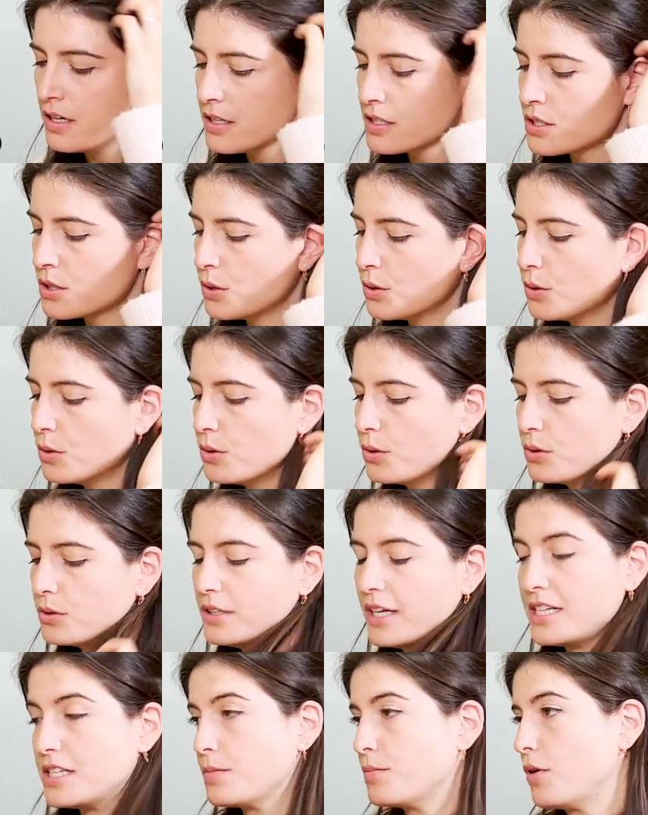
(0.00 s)
So
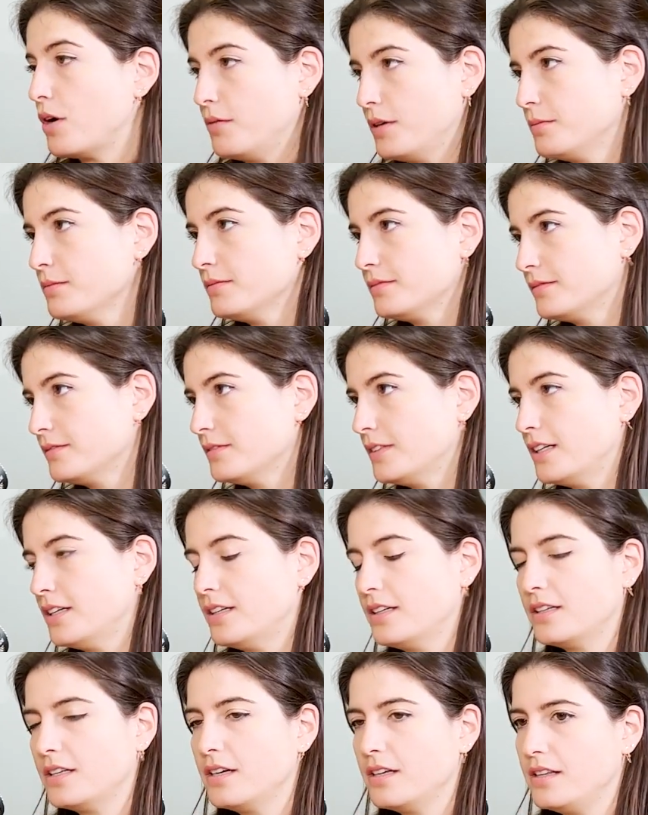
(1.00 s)
that's a problem.
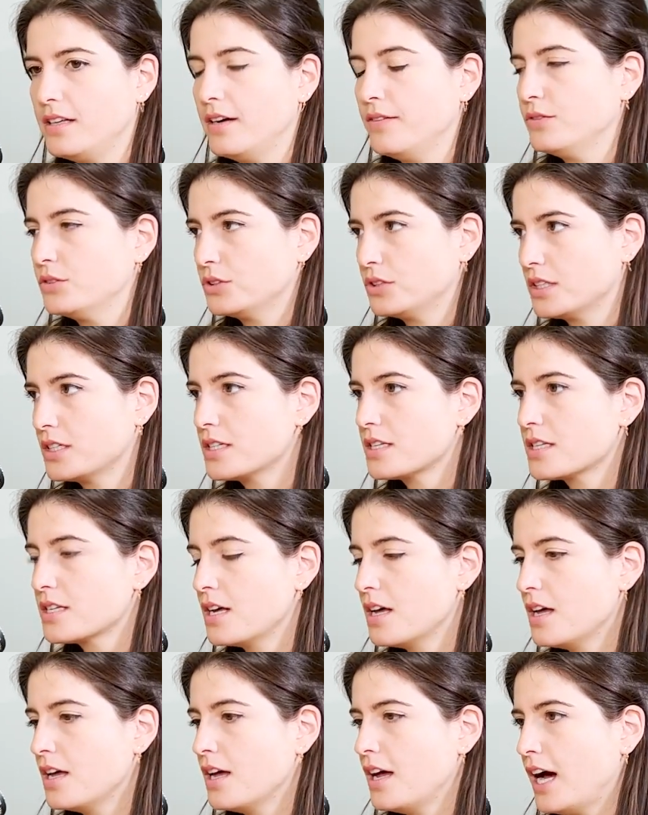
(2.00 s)
The abundance,
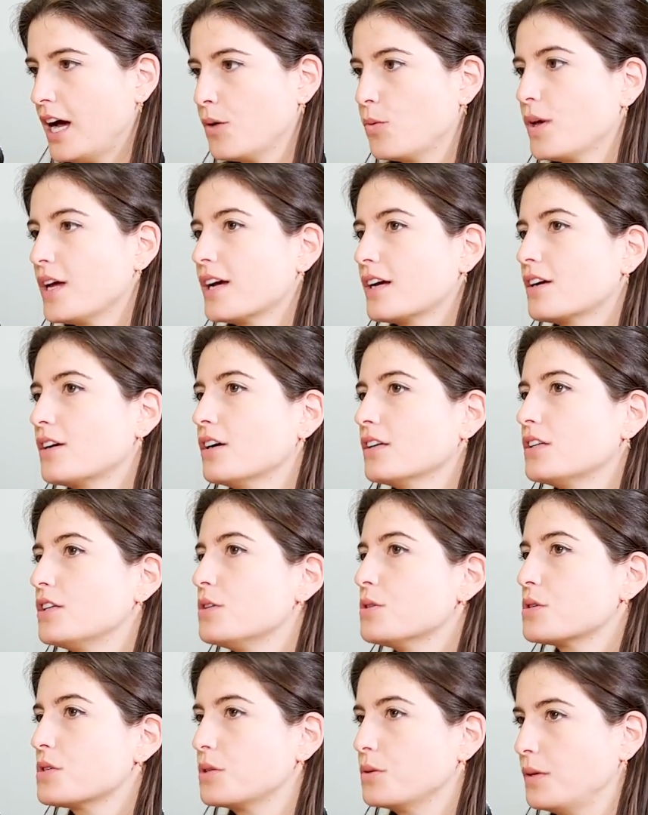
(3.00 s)
and we got
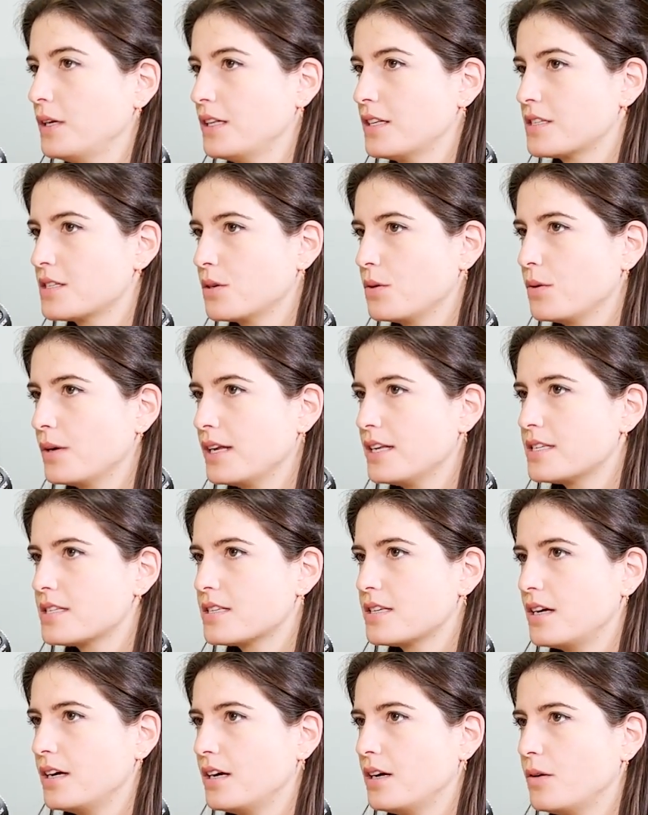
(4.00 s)
used to it. So
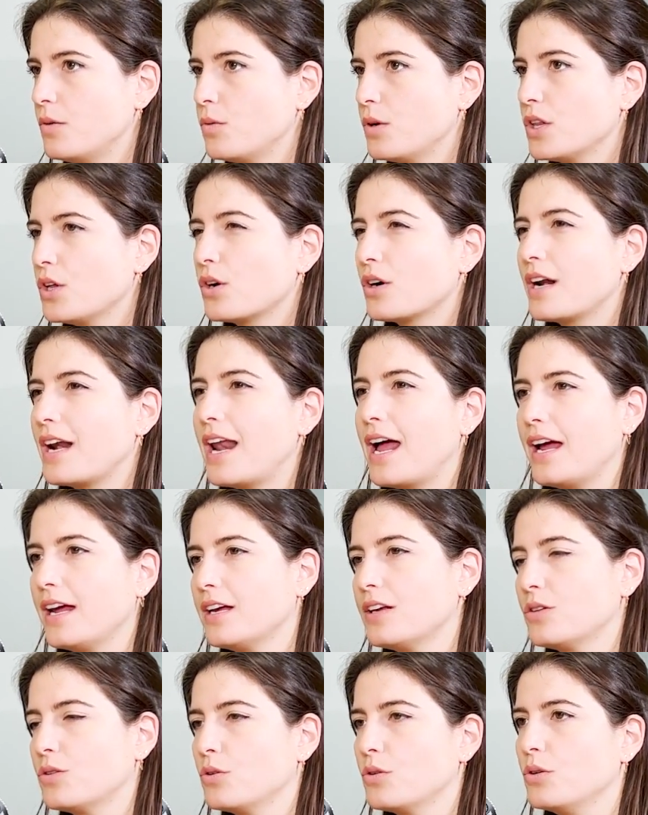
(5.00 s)
it's we don't
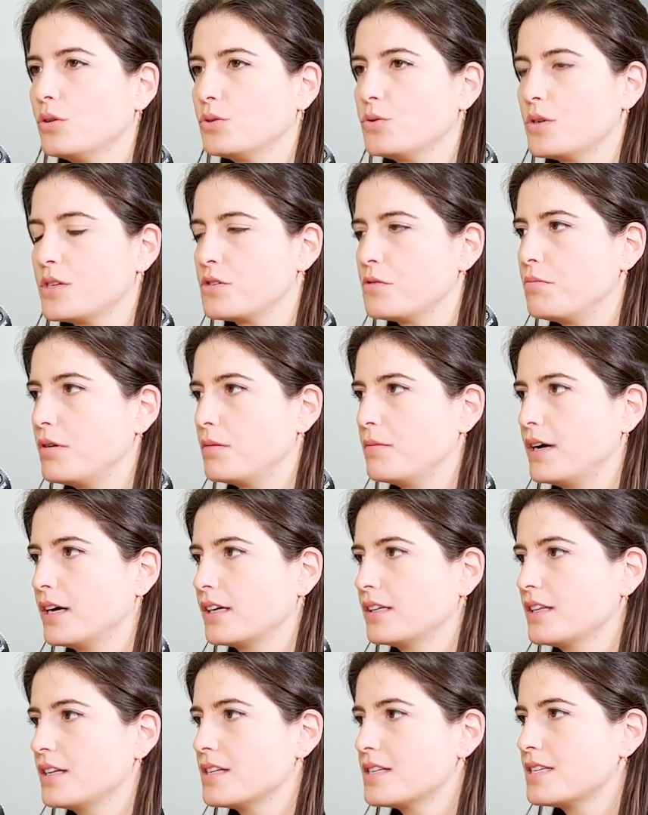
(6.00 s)
like to go to a
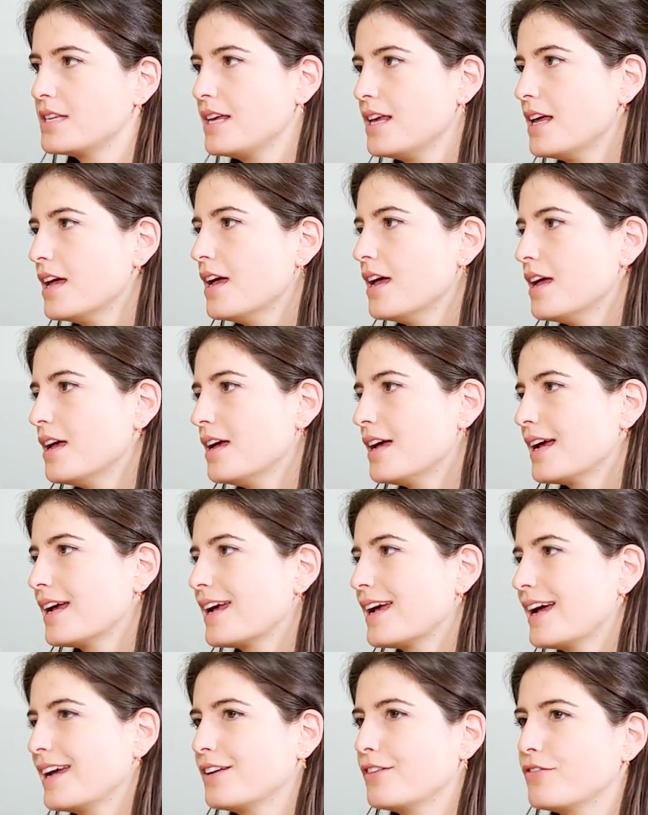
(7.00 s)
supermarket and see
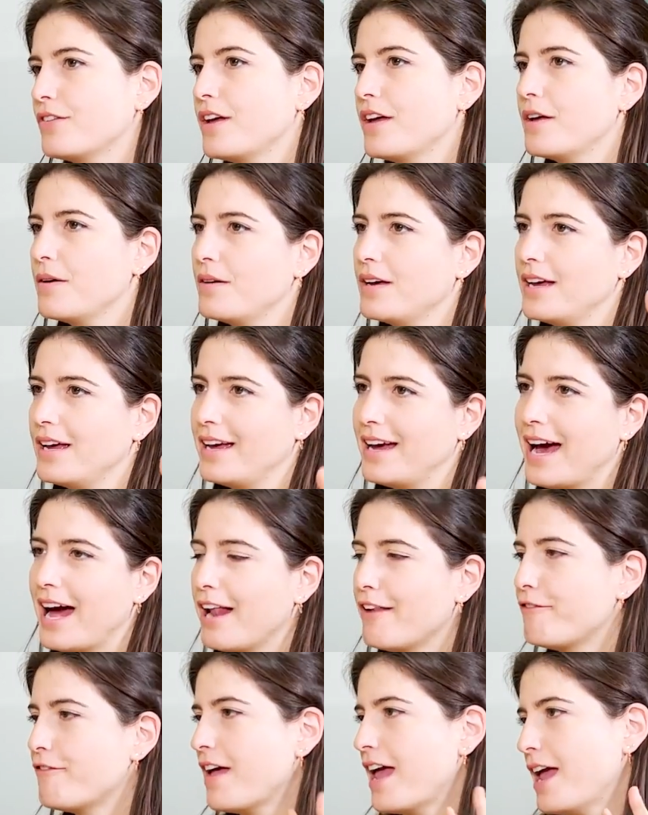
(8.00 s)
kind of
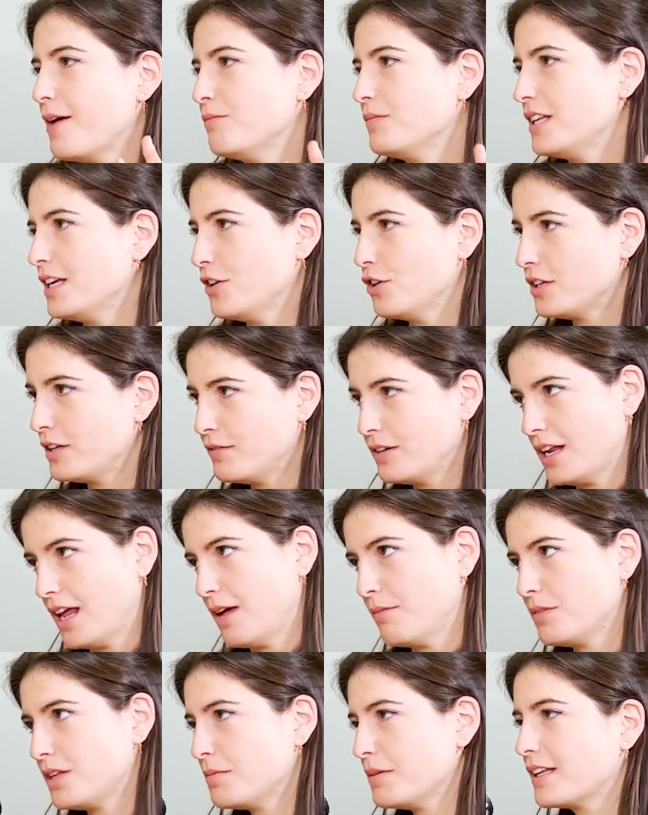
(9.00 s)
half empty, not even
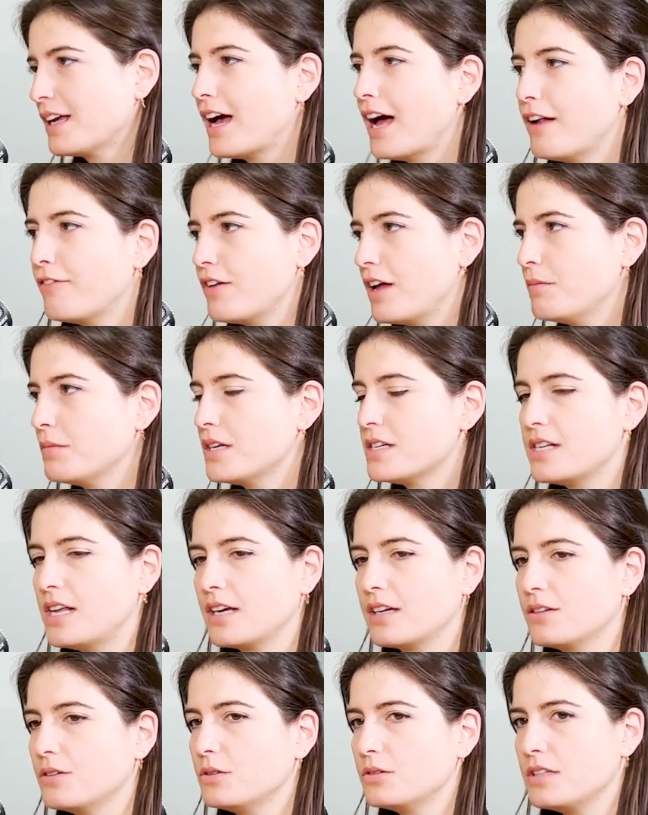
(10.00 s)
empty, but half empty. It's
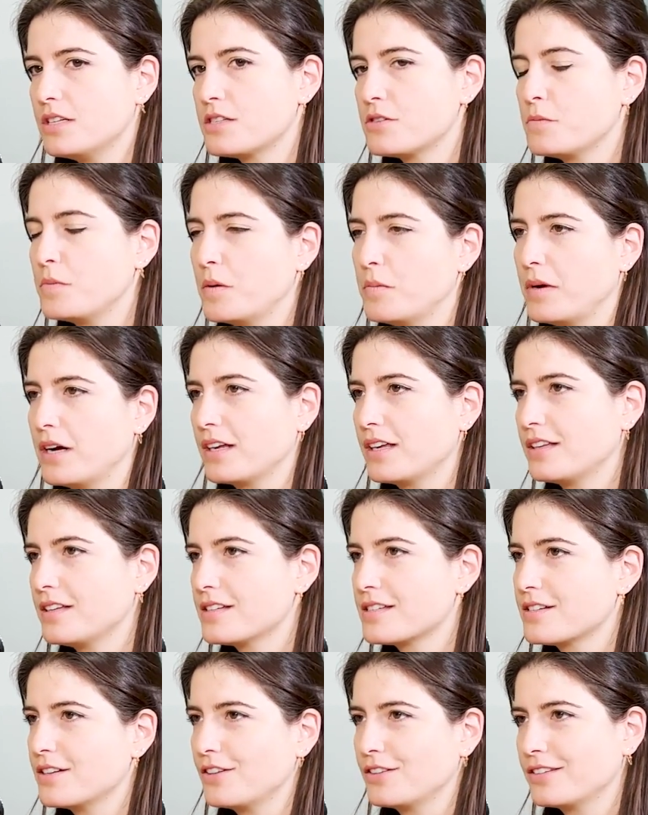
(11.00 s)
like, oh, this supermarket
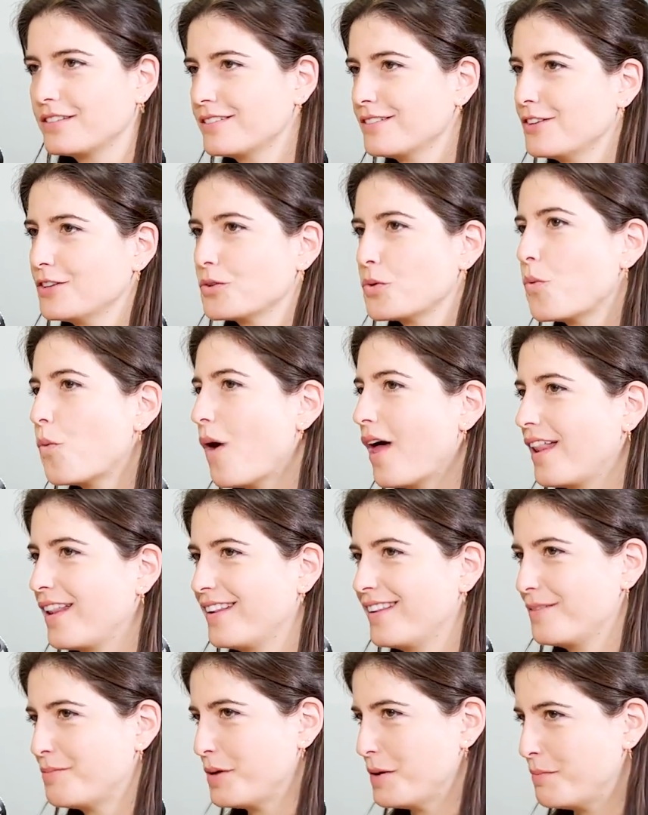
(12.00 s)
is not
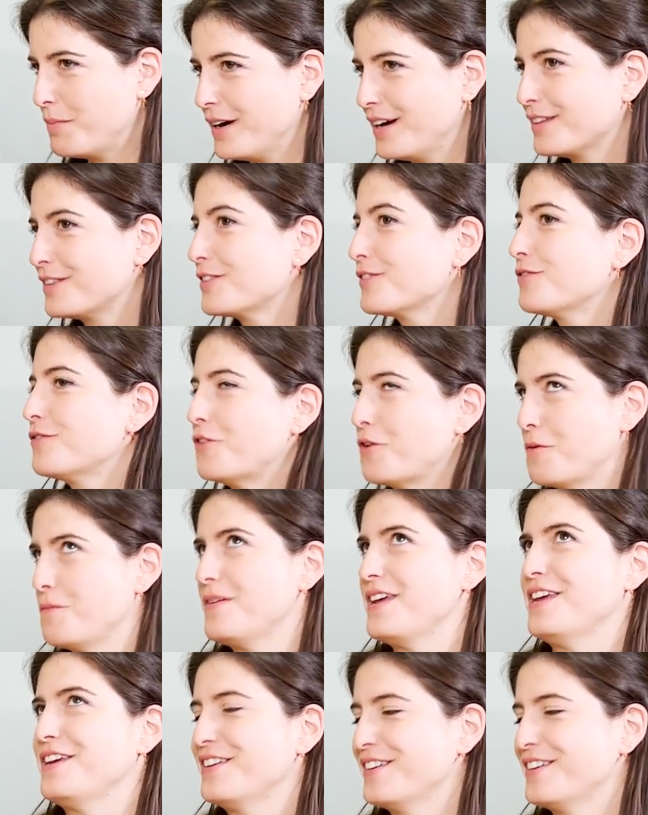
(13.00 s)
well prepared for me.